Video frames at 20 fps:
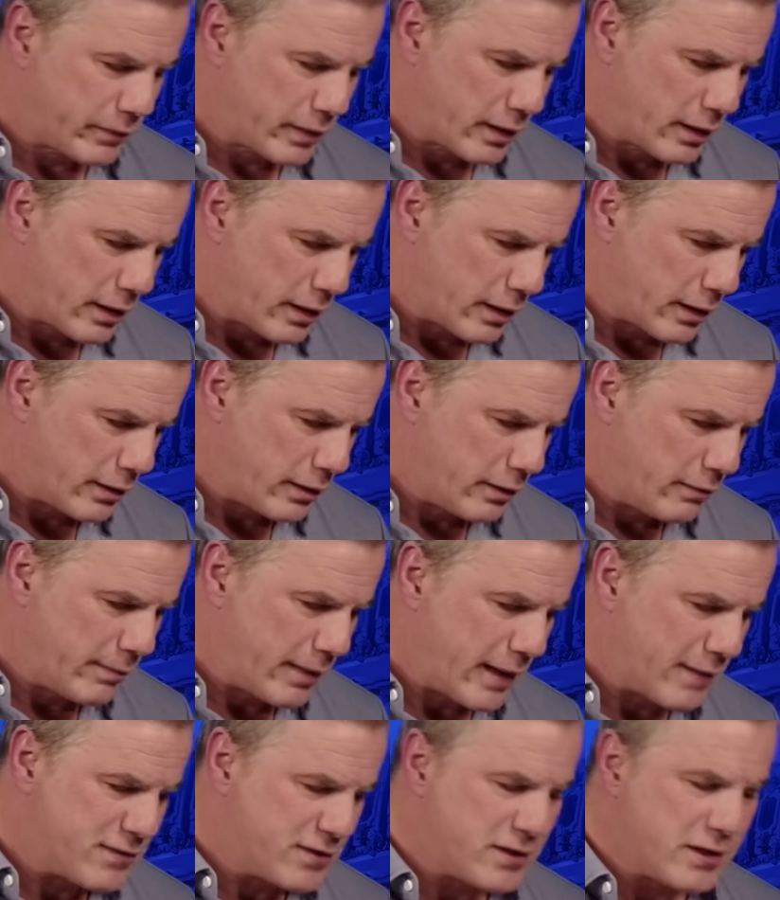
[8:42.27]
uh, you
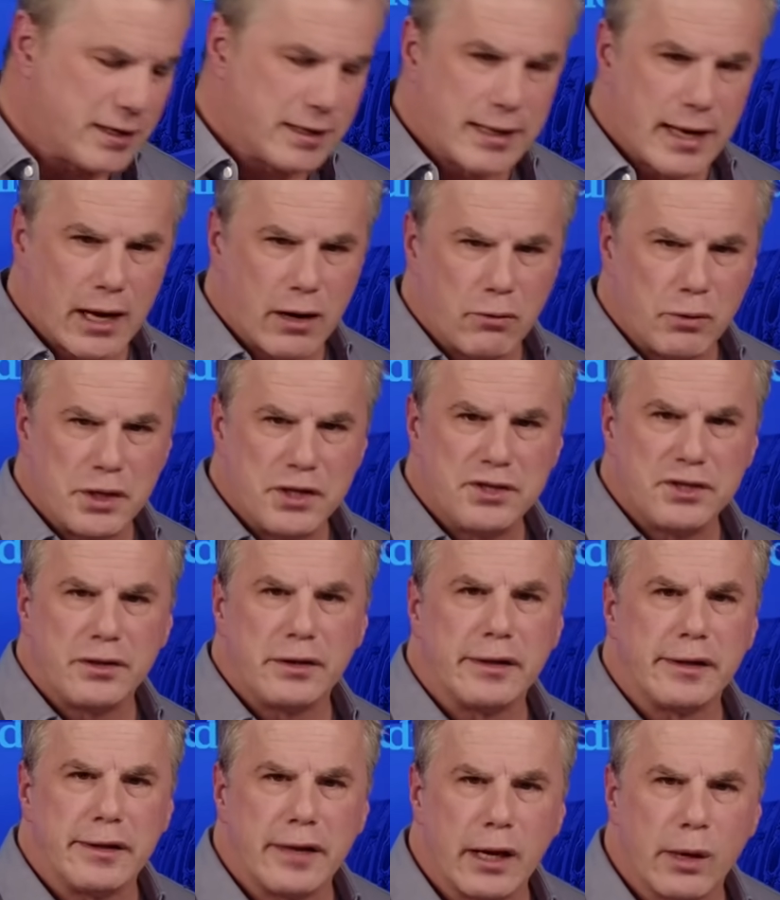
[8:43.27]
may have seen how
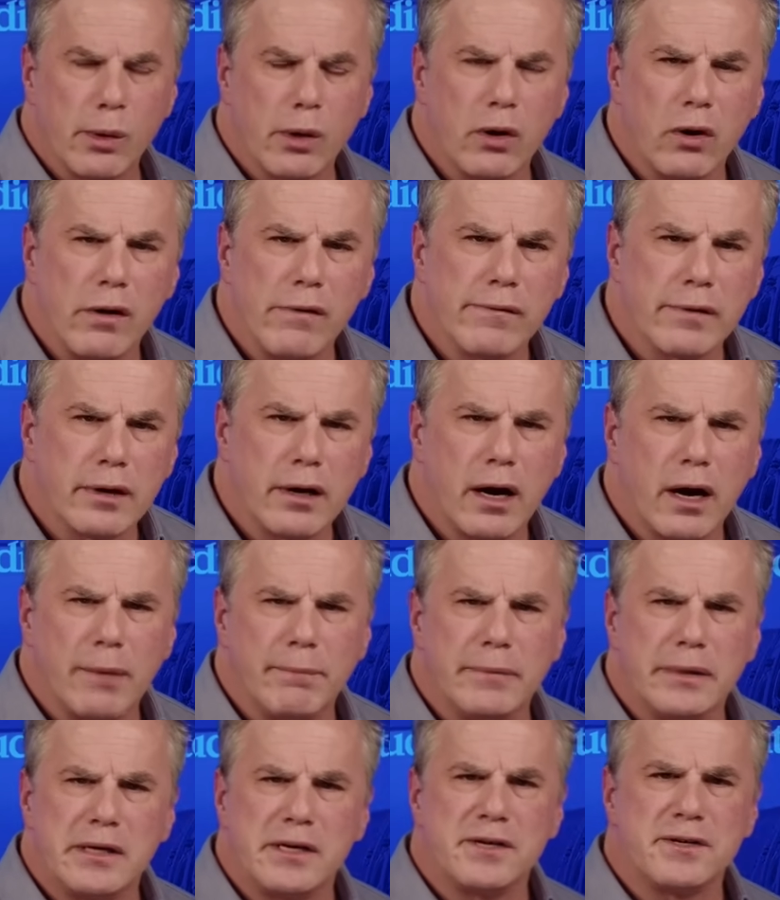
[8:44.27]
easily they were overcome
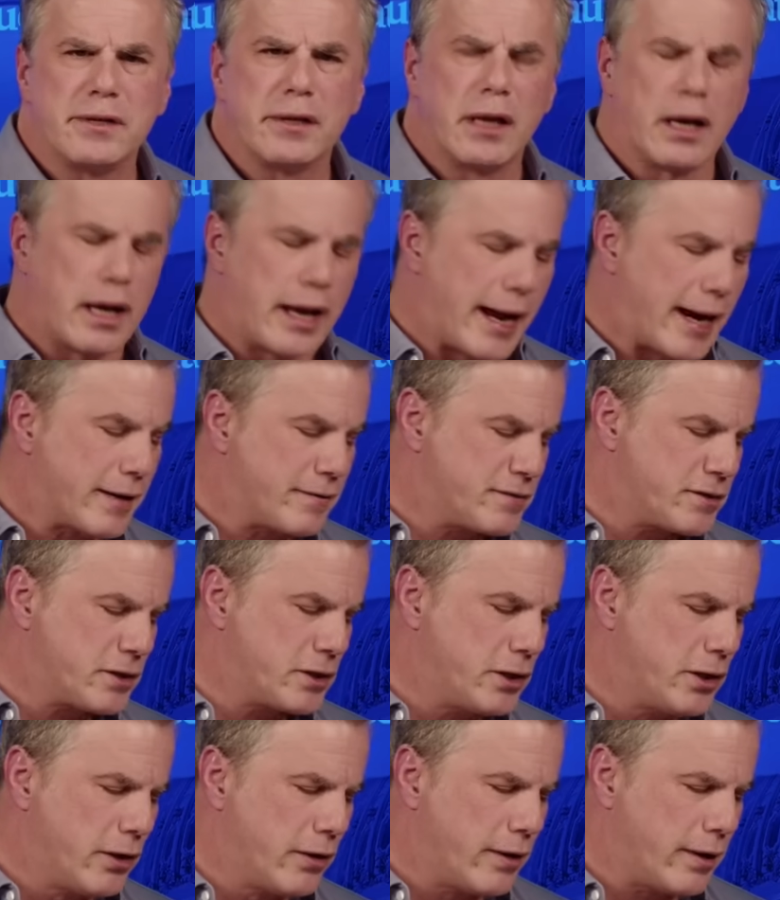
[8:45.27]
because of the lack of
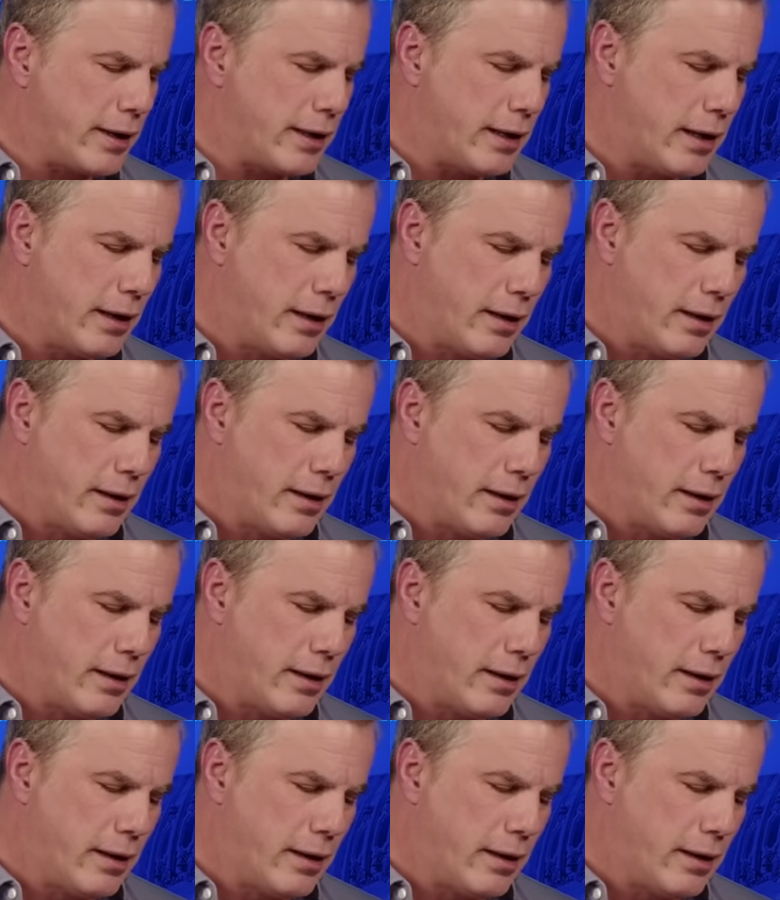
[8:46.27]
security